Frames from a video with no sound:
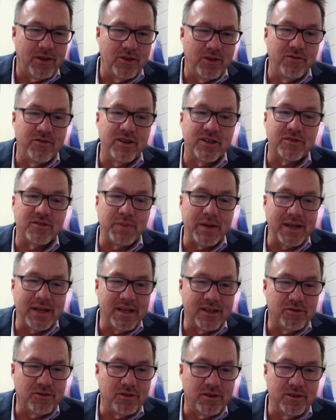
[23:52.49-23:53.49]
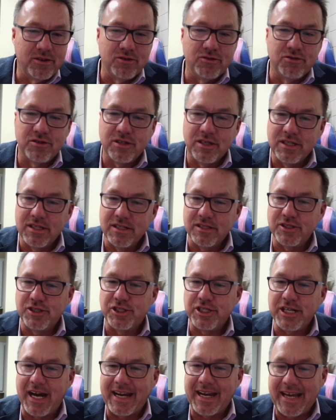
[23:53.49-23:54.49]
You've just been introduced to this
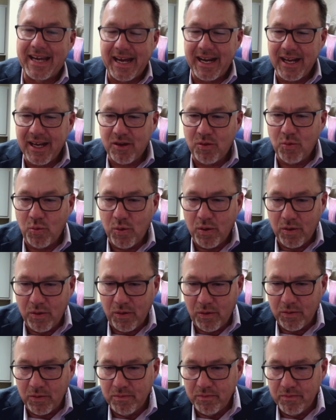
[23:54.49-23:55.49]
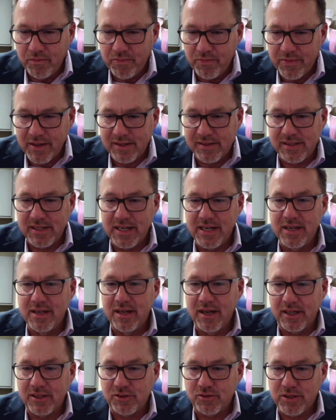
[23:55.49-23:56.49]
gigantic world, this
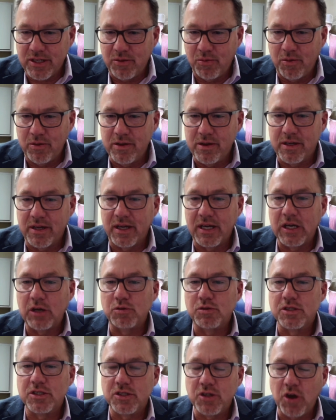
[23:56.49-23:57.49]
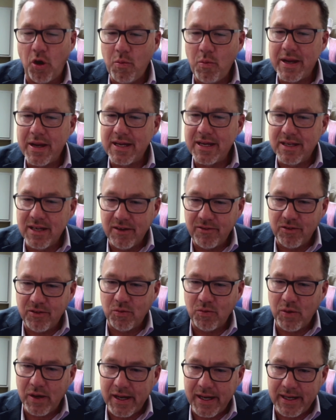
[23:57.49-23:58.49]
industry where you can go so many
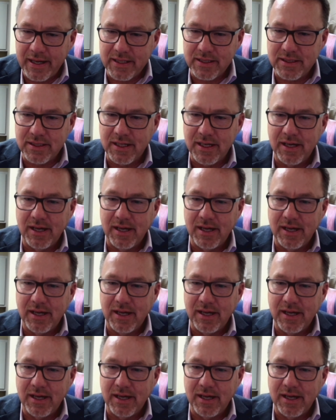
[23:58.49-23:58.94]
different ways